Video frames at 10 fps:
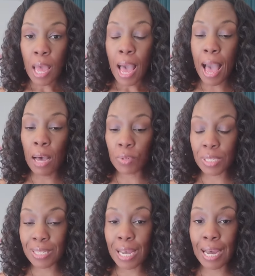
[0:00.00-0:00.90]
I was
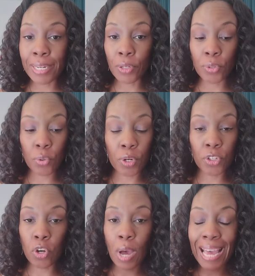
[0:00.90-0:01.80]
tired, or, you
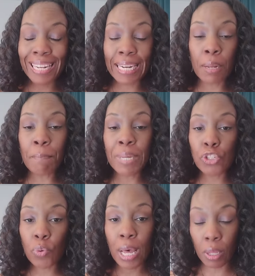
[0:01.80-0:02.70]
know, I needed a
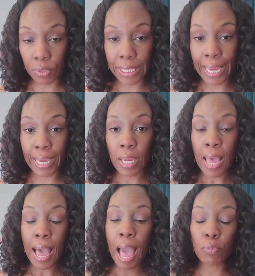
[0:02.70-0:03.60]
mental health day.
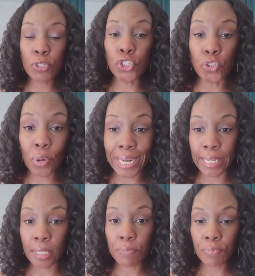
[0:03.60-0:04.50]
I was
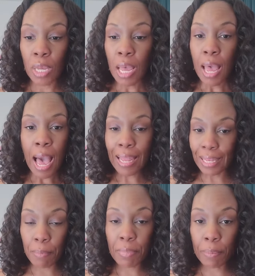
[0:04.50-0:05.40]
drained.
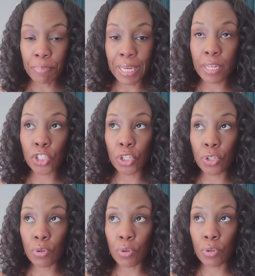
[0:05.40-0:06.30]
Let me be
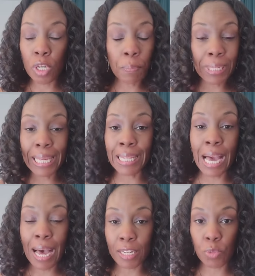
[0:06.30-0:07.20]
completely
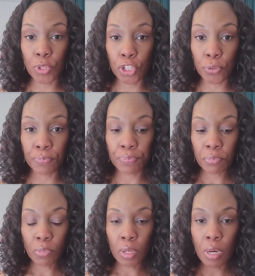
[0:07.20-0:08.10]
honest with you.
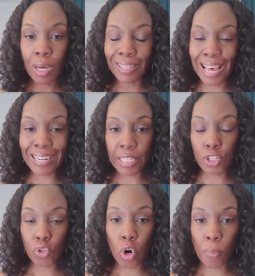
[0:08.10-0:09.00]
A lot of
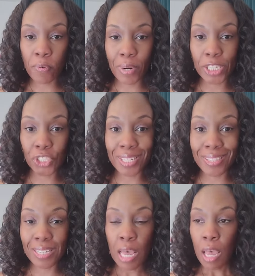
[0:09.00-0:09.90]
these
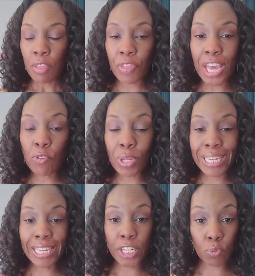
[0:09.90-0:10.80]
corporations, they
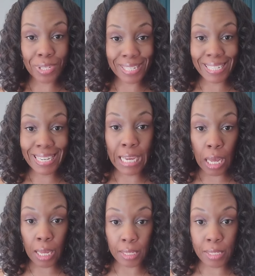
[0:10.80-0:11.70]
really don't see
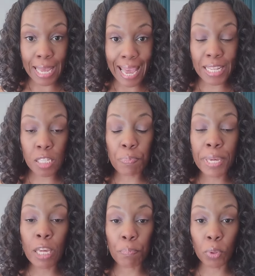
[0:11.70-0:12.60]
us as
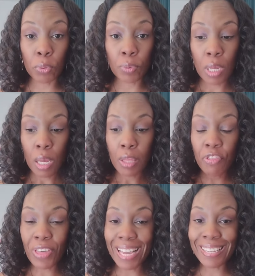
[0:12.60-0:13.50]
people.
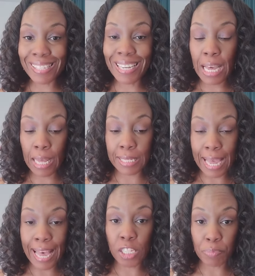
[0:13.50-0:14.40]
They see us
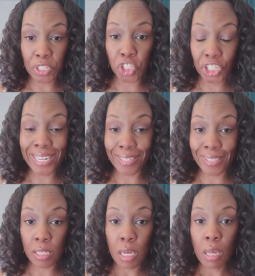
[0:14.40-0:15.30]
as
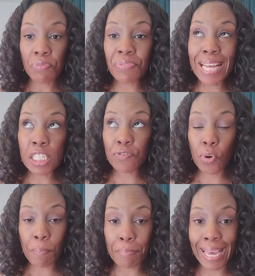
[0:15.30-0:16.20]
machines. That's
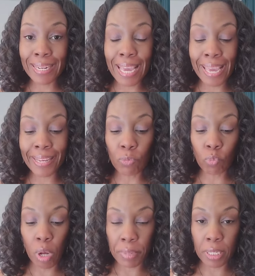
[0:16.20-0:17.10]
for man and
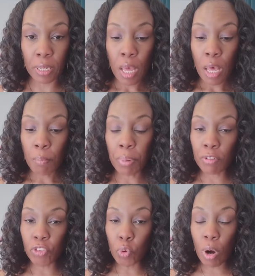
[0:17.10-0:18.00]
woman. But
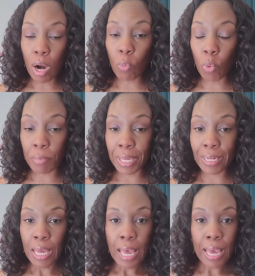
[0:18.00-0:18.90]
if you are a
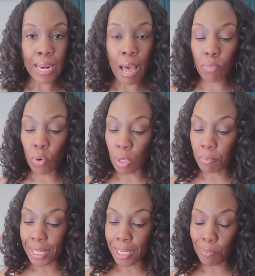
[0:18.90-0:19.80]
woman, and I'm going to
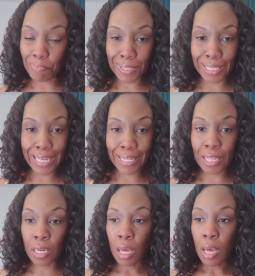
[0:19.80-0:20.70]
be
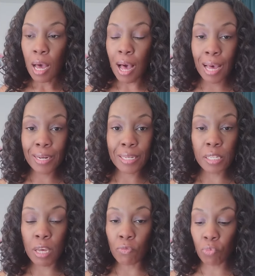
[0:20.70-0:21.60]
completely
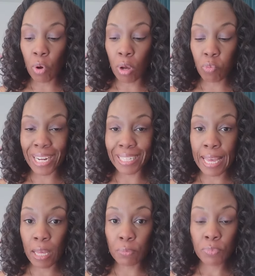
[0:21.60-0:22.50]
honest and raw right
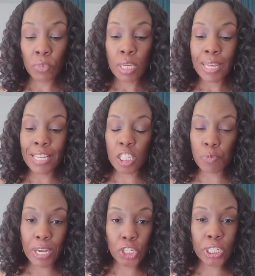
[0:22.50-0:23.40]
now,
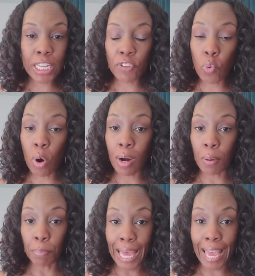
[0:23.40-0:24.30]
especially if you are a
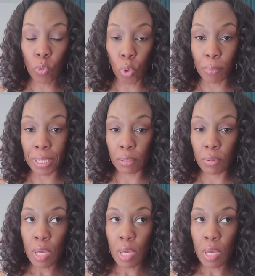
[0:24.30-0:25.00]
black woman,